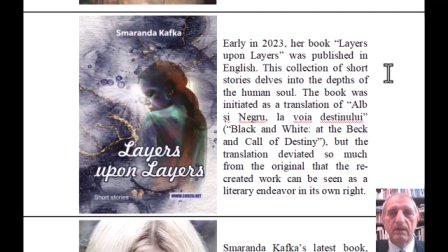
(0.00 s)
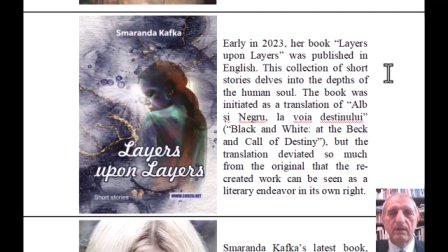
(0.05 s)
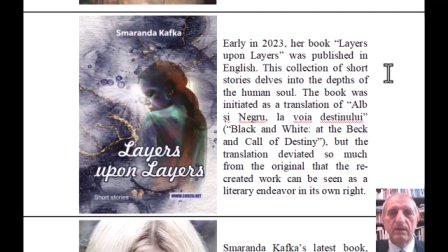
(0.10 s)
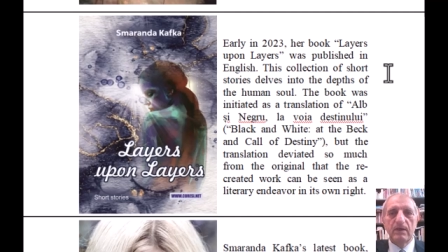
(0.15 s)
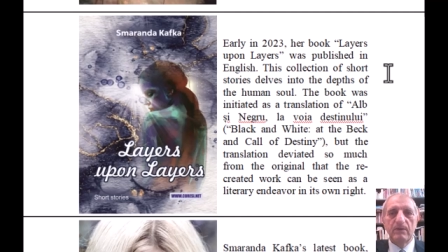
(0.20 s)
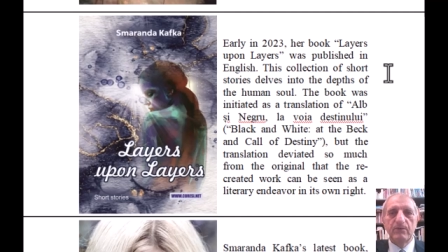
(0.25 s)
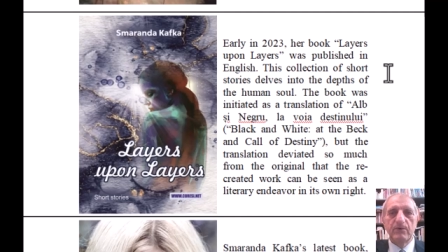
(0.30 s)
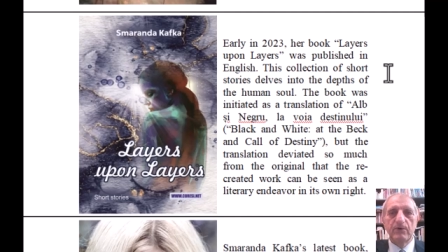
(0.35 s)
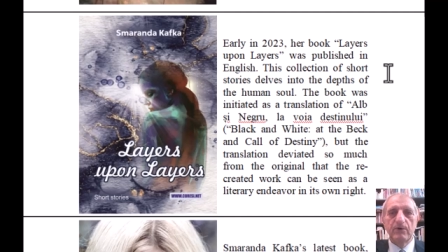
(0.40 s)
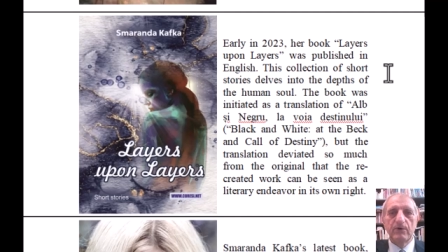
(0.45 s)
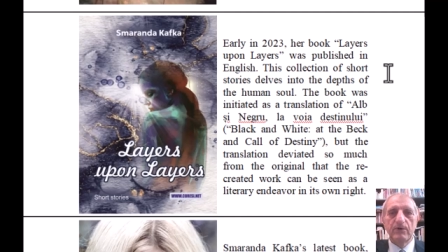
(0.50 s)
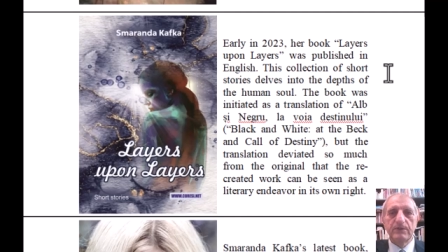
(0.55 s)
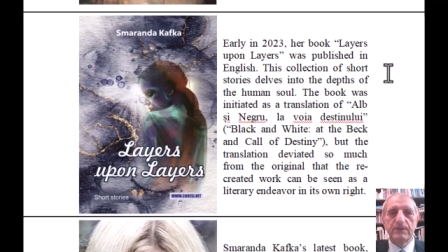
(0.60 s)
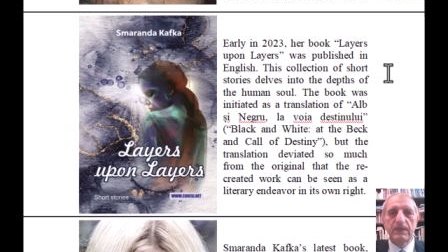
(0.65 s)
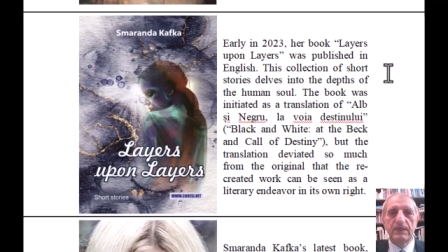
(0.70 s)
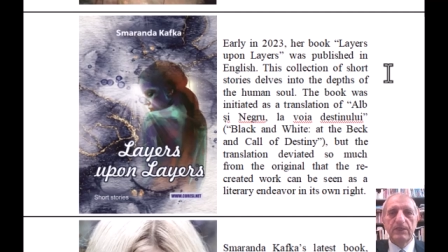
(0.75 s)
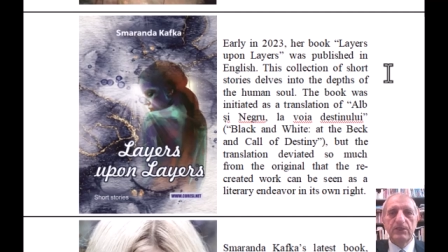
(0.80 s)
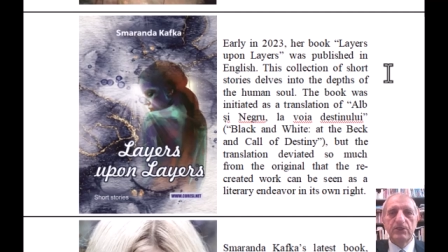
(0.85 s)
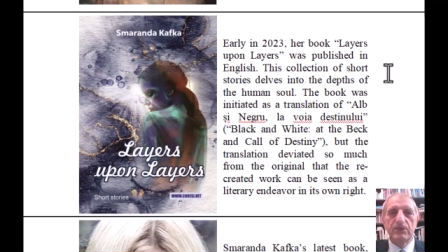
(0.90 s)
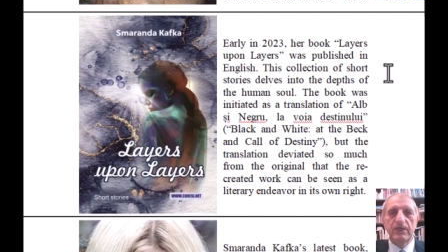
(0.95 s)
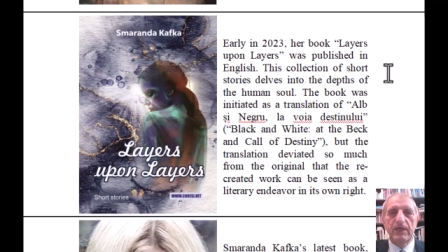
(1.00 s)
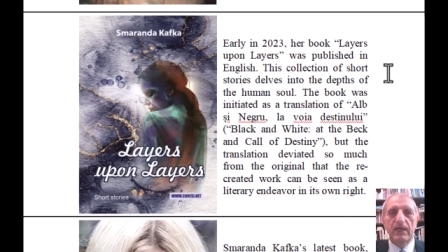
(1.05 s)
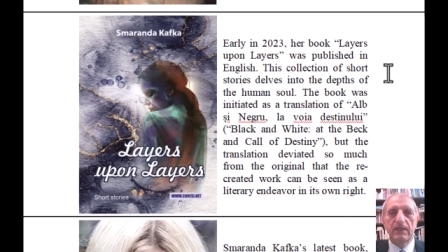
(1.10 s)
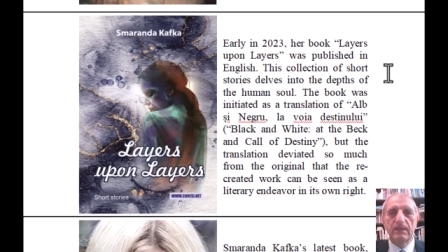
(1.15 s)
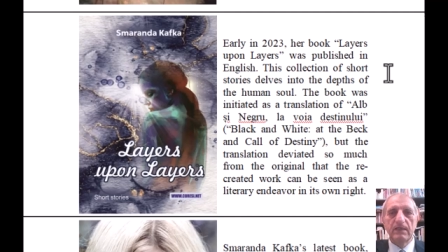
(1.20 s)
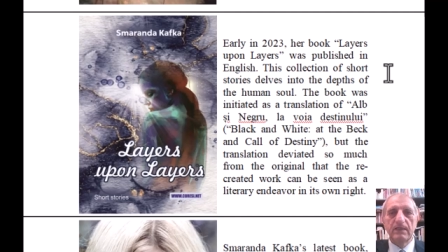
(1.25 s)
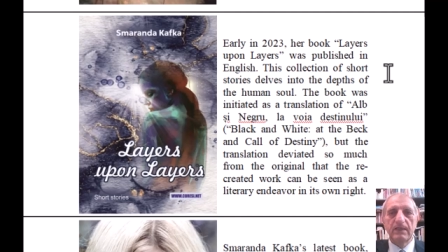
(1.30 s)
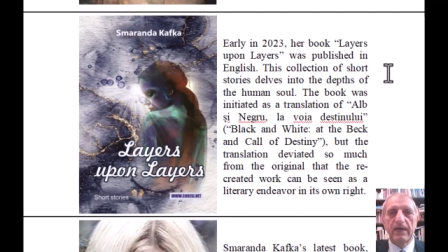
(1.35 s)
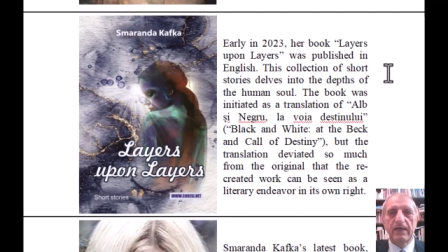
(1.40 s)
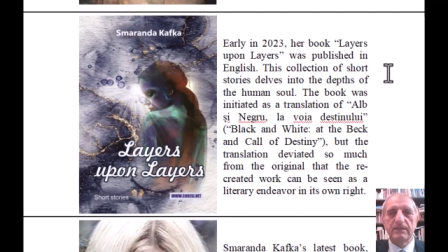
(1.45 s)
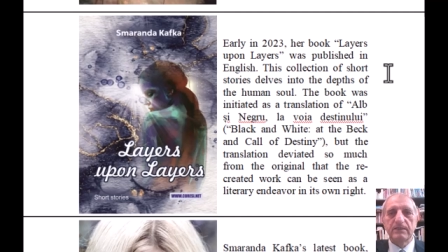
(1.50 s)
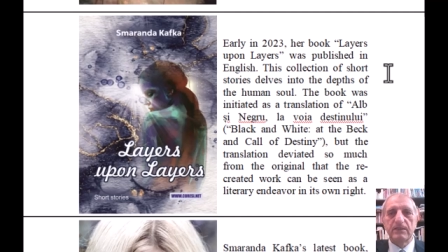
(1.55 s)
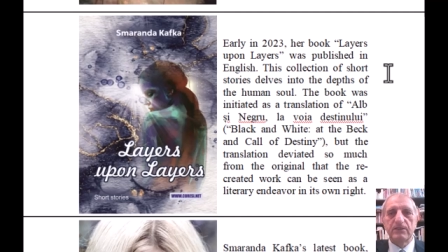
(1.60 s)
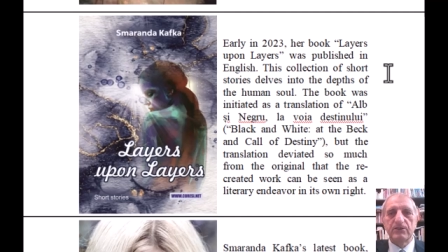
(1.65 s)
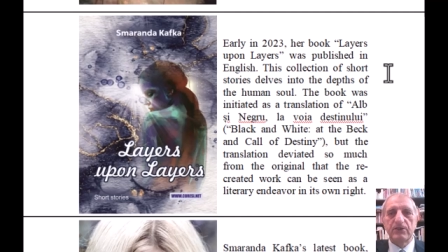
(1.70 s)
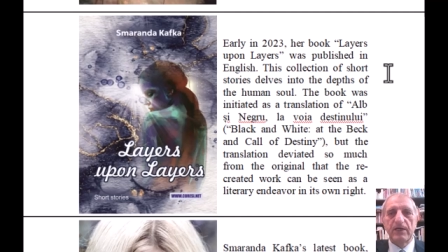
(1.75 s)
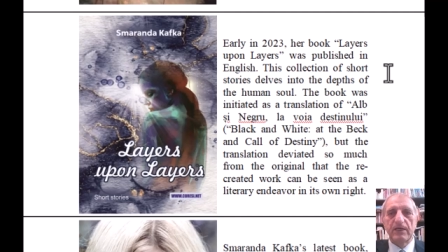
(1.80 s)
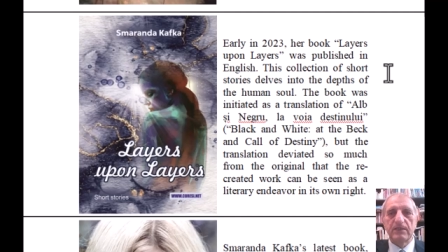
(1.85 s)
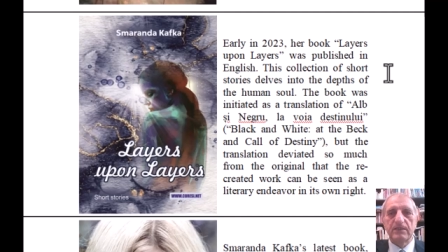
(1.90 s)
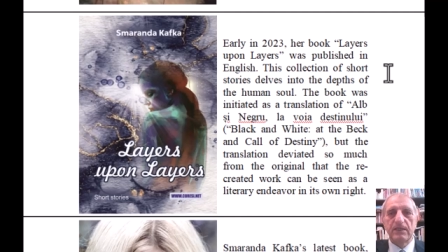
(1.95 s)
the book was initiated as a
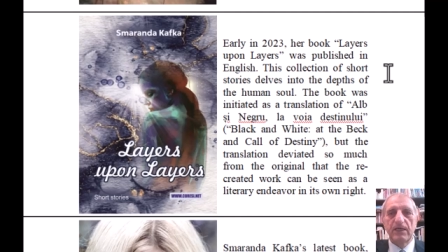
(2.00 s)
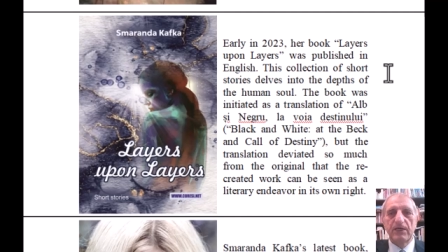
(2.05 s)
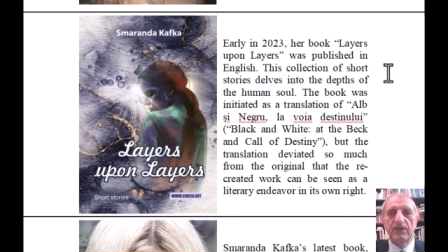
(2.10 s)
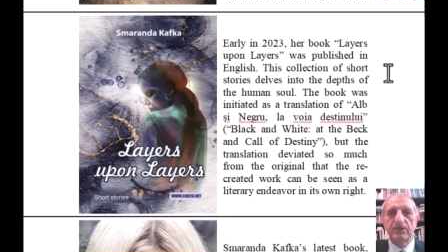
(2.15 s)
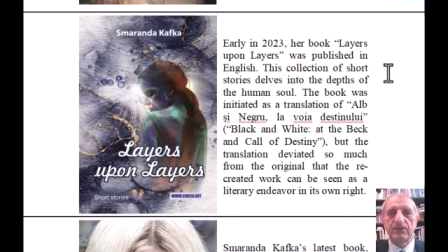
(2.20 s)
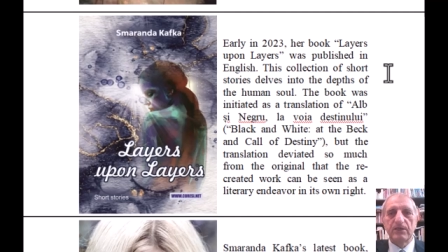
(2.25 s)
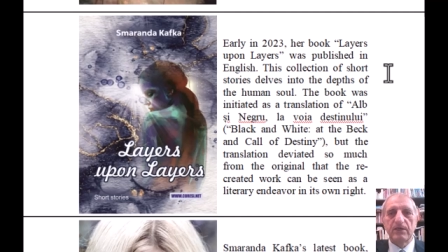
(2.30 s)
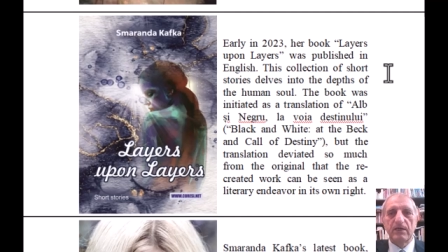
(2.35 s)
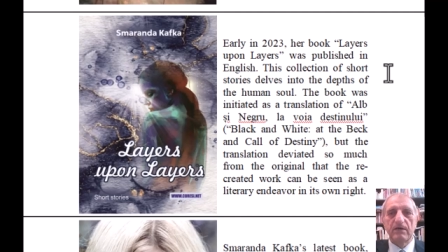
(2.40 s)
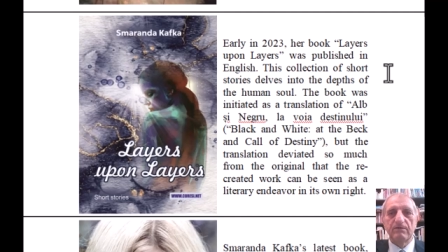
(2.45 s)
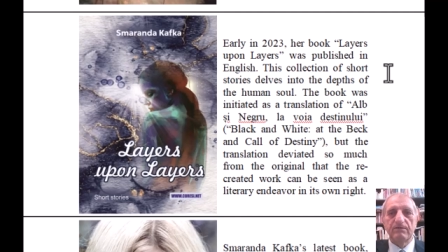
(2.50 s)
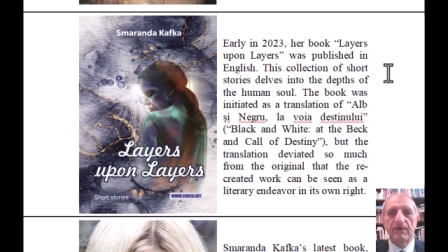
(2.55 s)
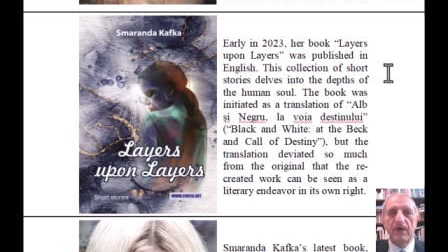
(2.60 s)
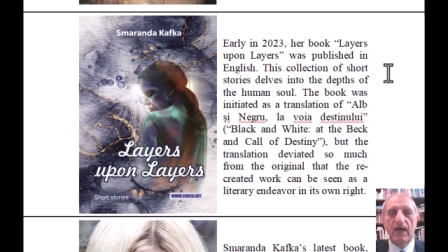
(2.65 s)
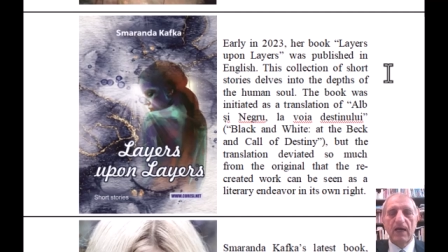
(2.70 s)
translation of